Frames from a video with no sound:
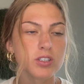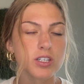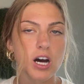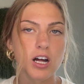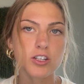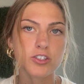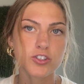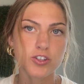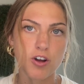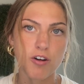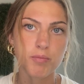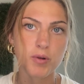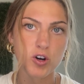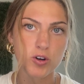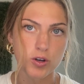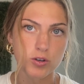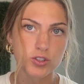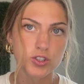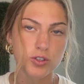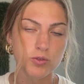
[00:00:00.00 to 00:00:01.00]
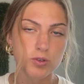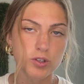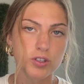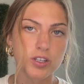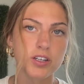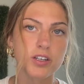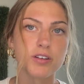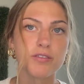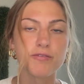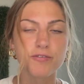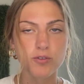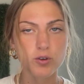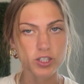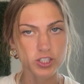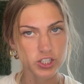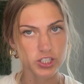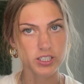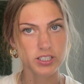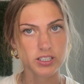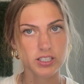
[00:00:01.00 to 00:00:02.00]
college softball coaching world, and
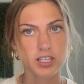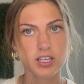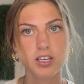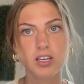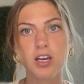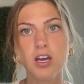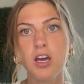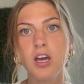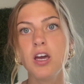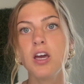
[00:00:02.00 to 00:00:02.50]
unfortunately,